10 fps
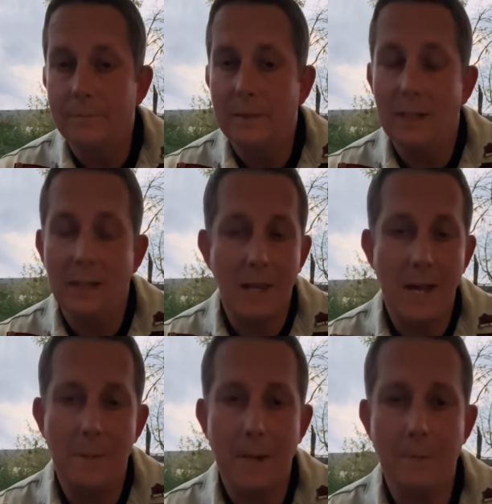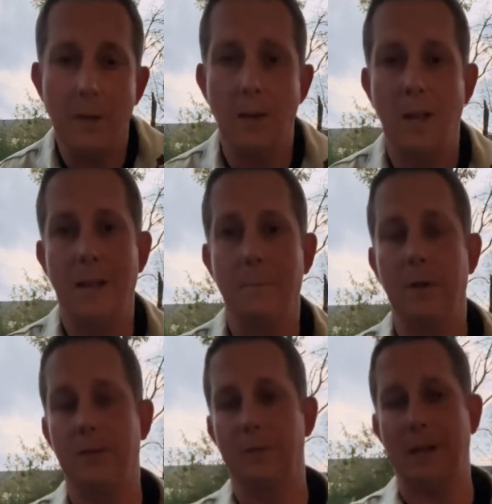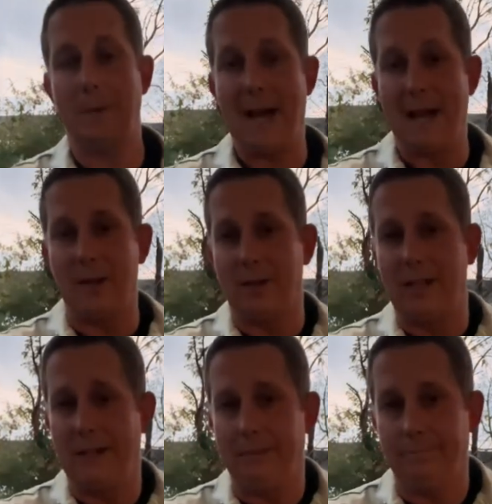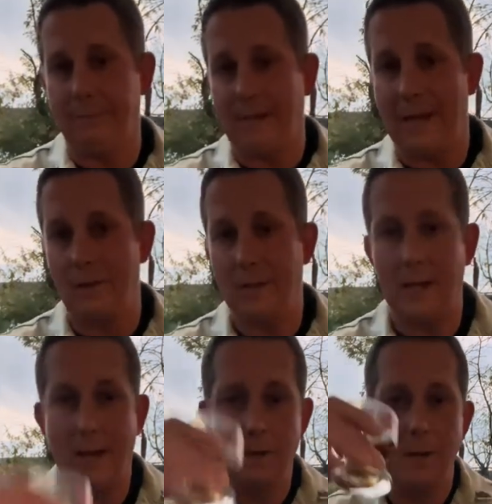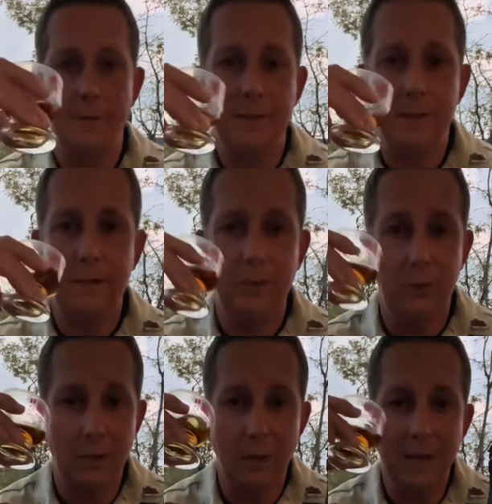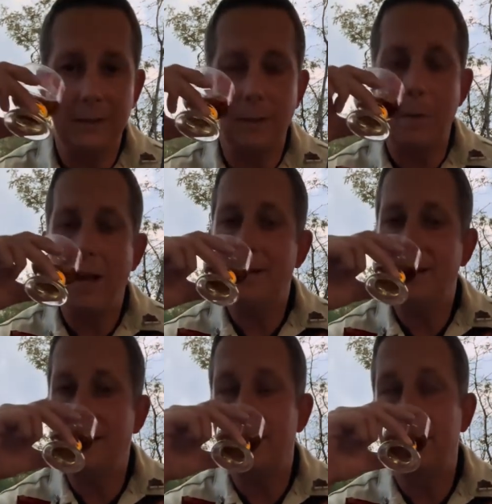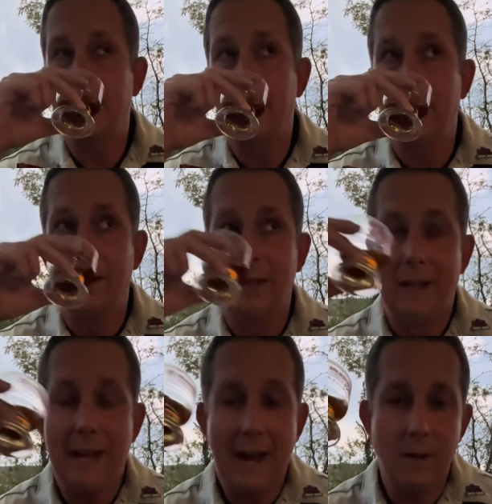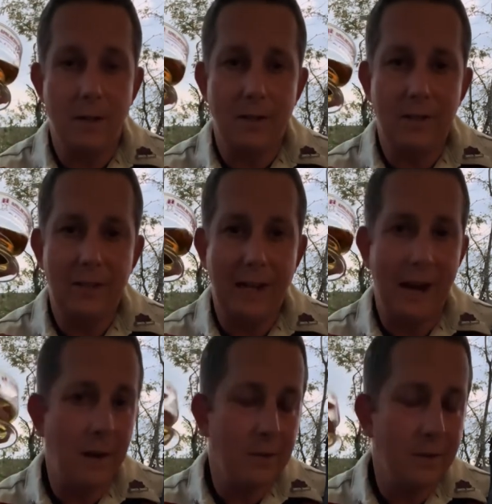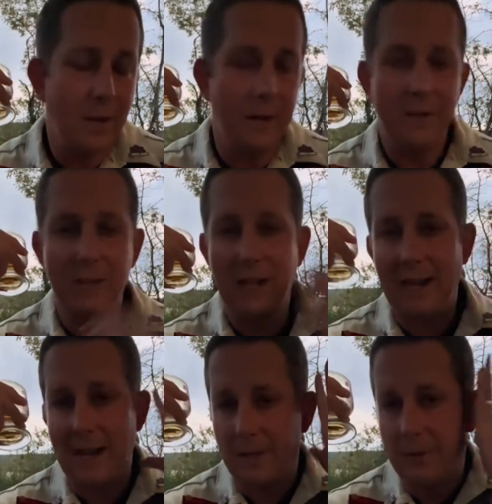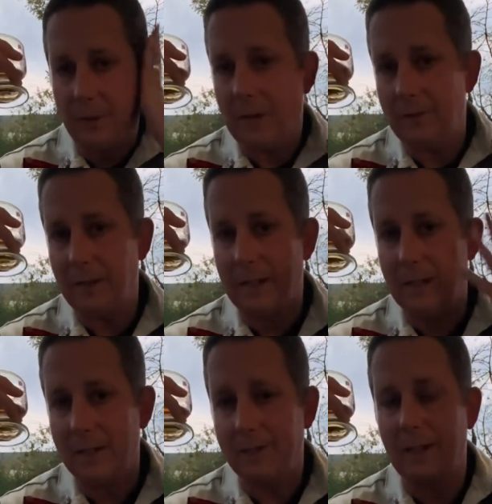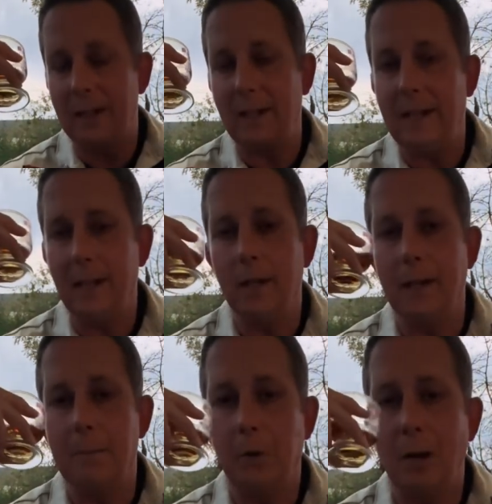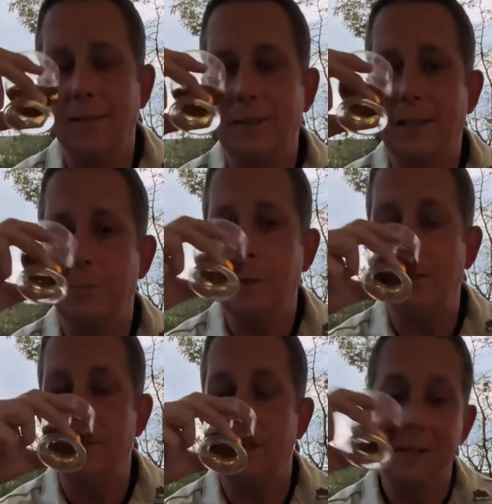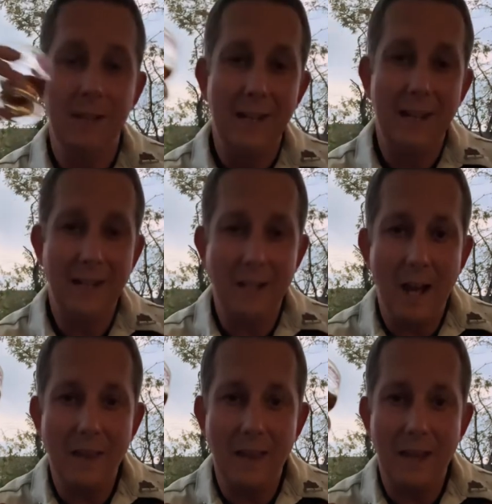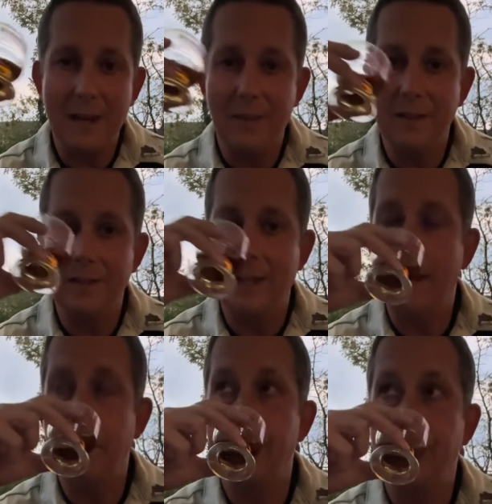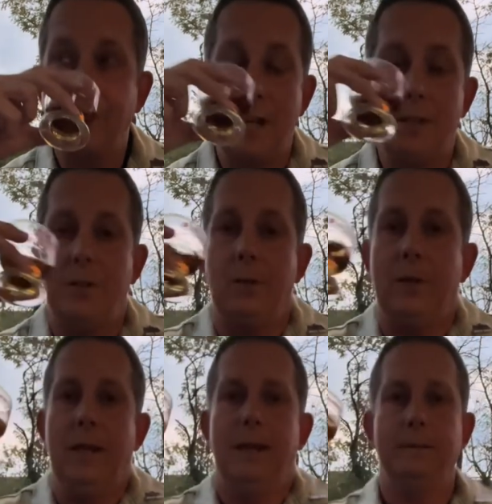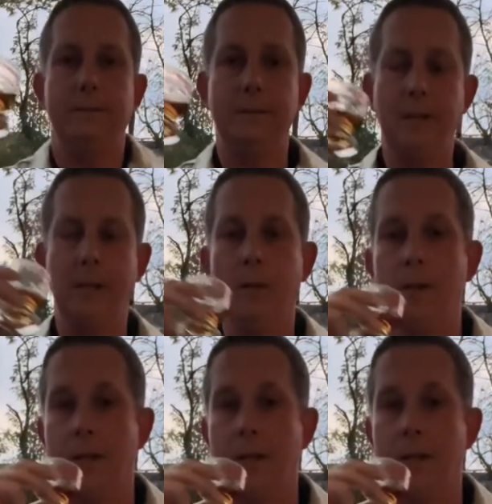A lot of people don't like Pearl Jam. I don't get it. I don't know if it's you just don't like their politics. I don't understand. I don't understand how you have ears that can hear and process music and not like this album. I just don't get it, you know?